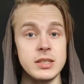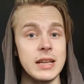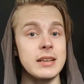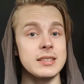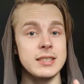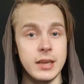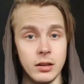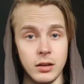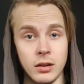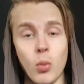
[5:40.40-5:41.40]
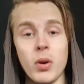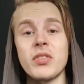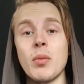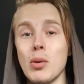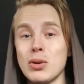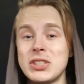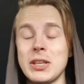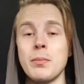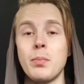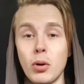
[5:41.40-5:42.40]
like a skill, one of the
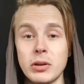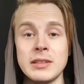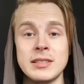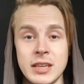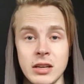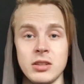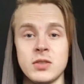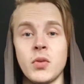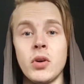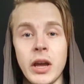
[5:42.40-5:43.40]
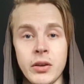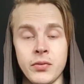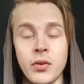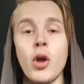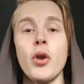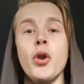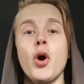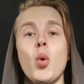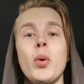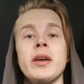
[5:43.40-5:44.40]
most important skills for life,
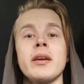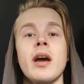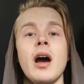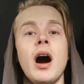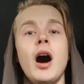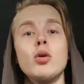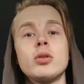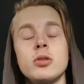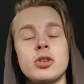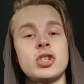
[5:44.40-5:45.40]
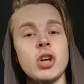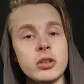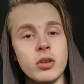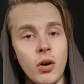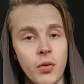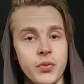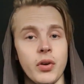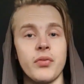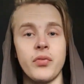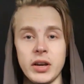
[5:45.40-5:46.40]
knowing how to shut off
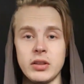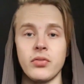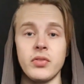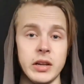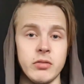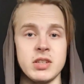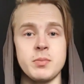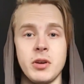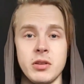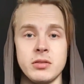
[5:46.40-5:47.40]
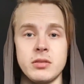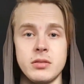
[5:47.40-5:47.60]
your fight or flight response.